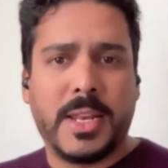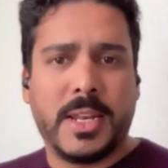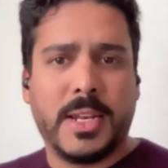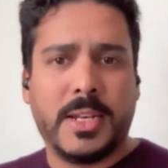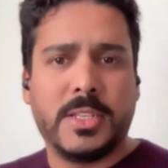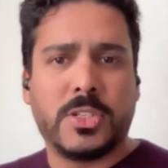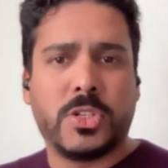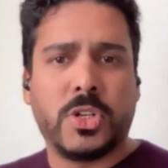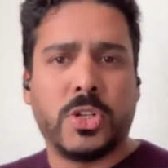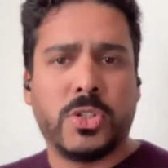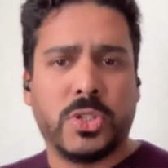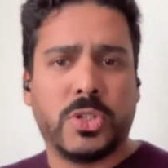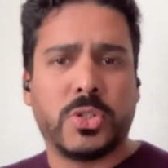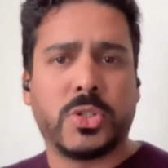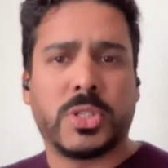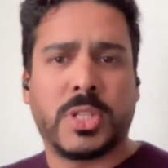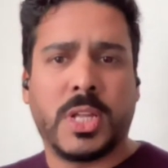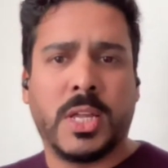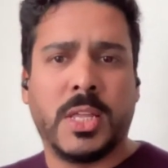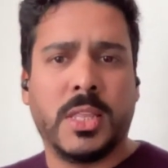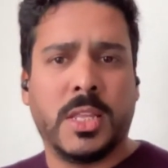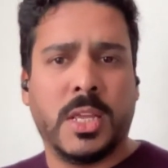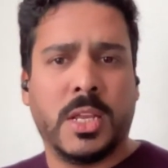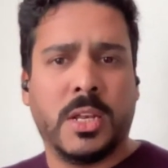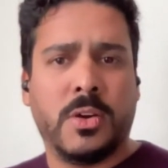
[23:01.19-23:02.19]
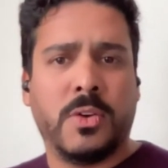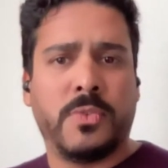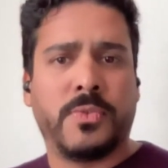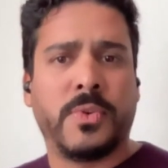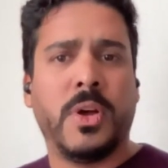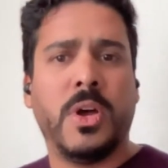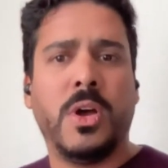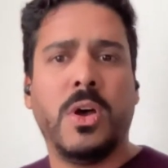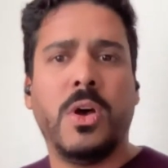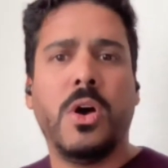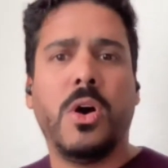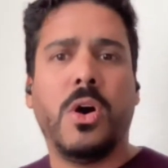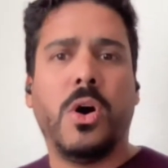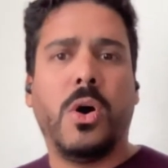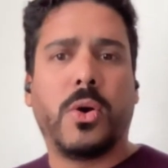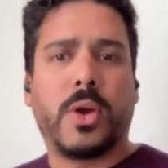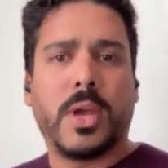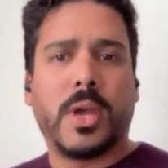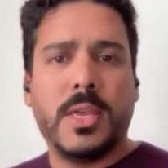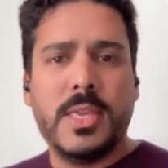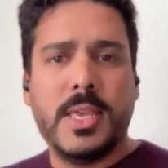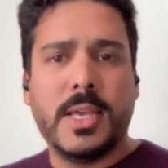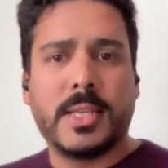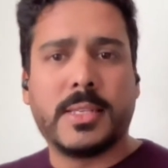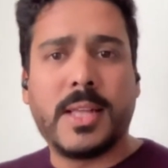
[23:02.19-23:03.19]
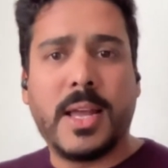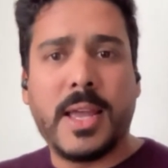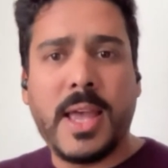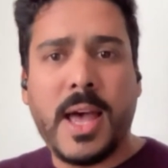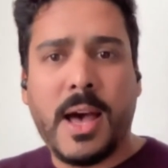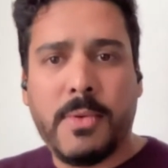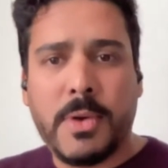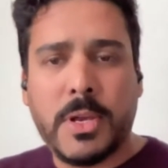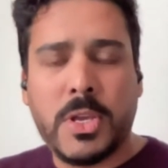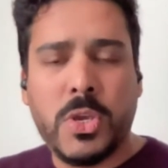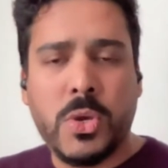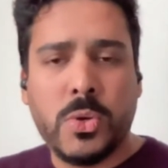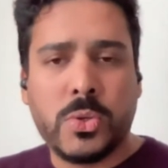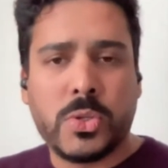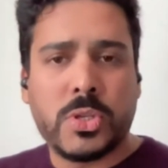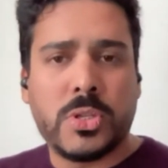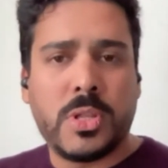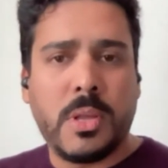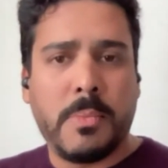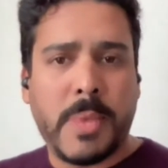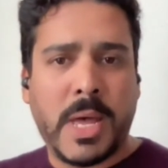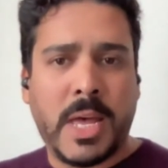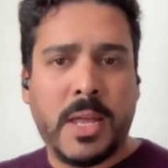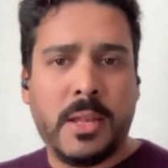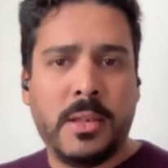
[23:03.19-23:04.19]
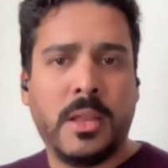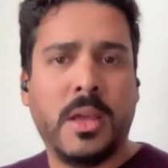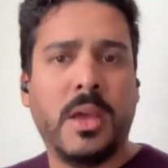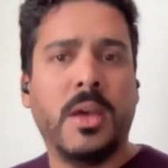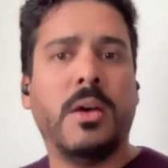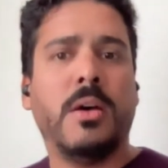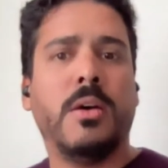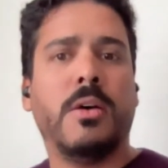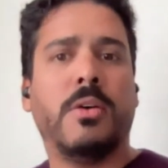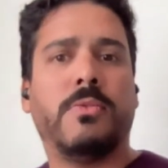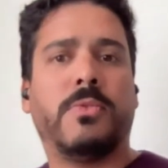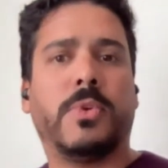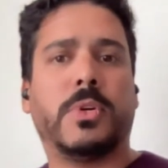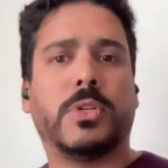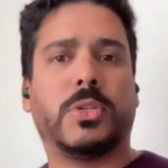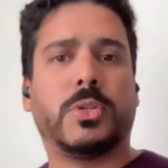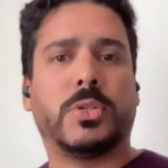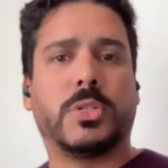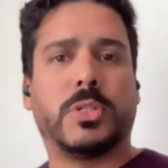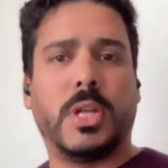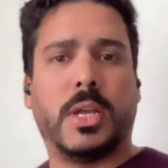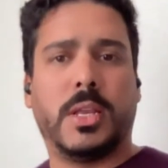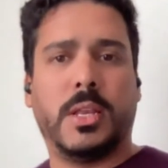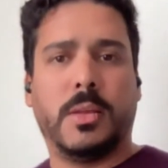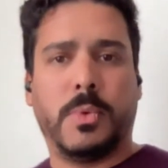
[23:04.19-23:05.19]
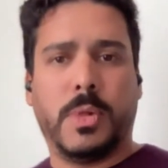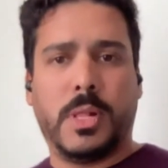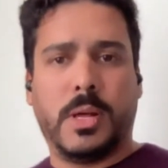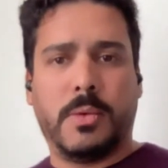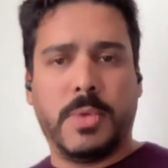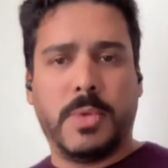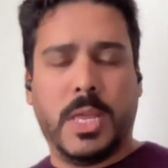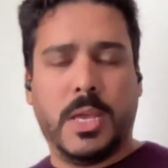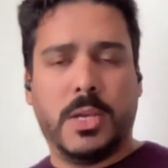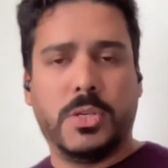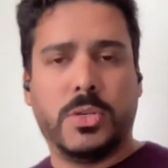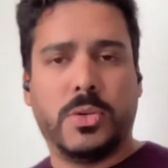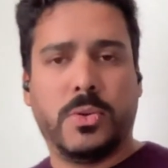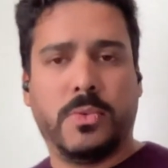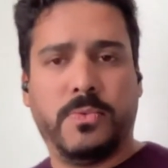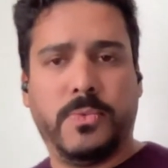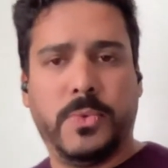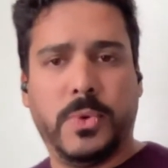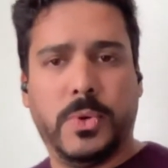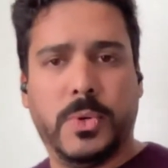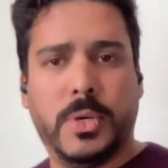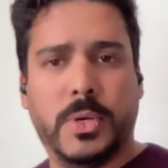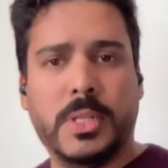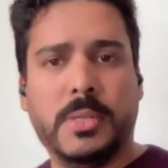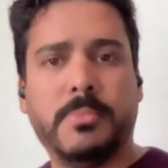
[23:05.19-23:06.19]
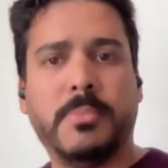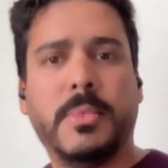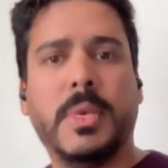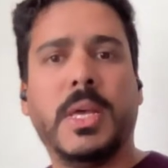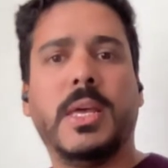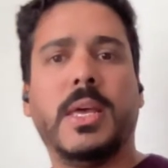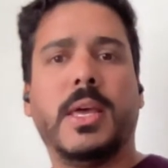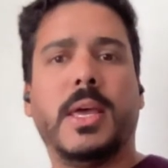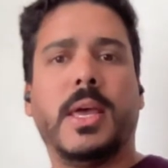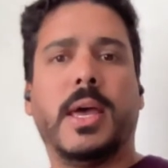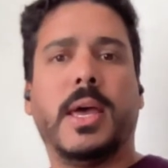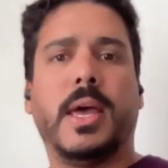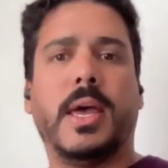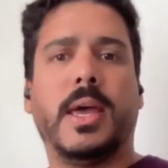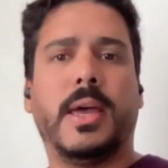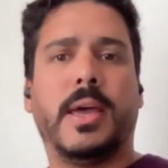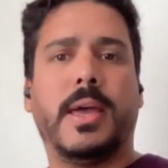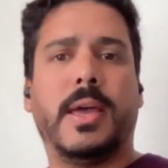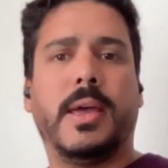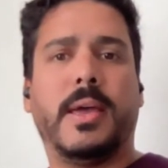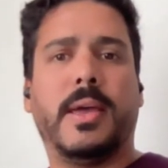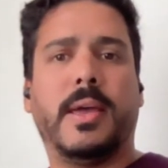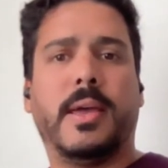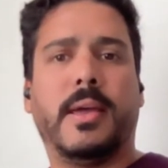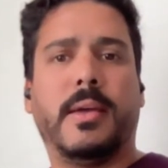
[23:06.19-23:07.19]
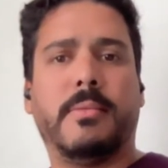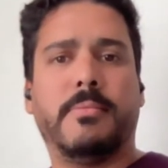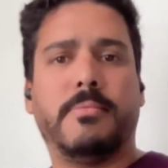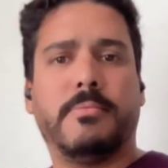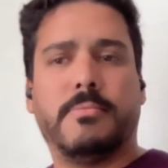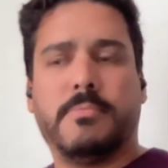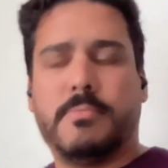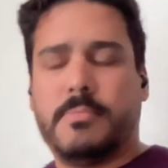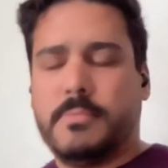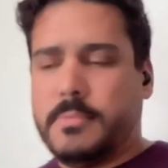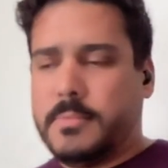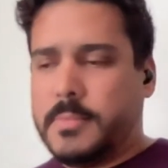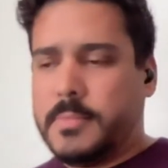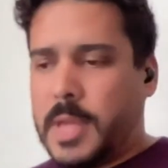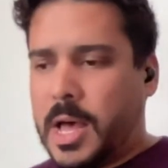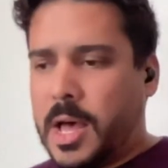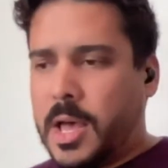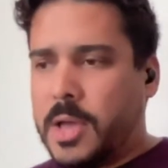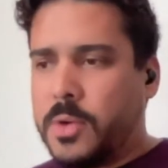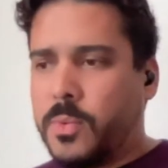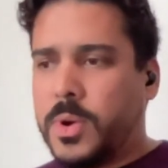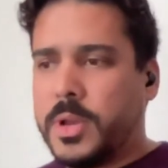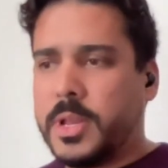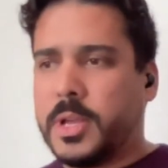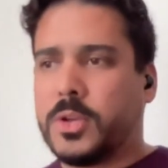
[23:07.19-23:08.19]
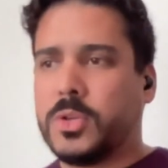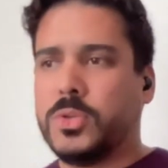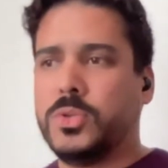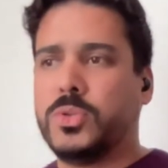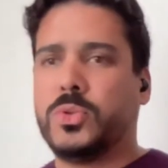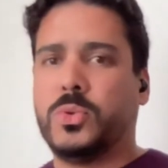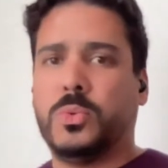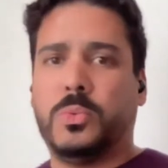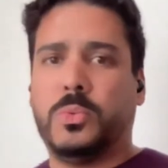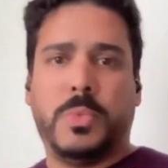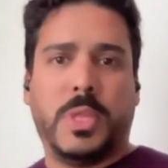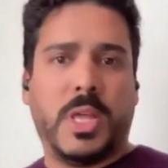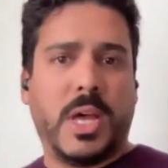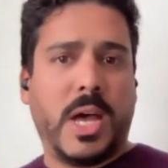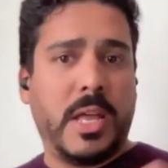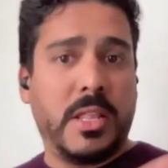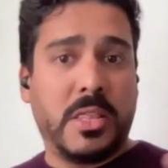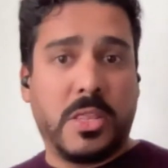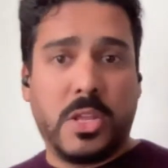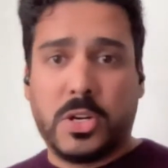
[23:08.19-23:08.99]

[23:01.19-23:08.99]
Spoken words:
And it's understanding of, okay, yes, I have a huge demand for sustainable aviation fuel. I want to consume that.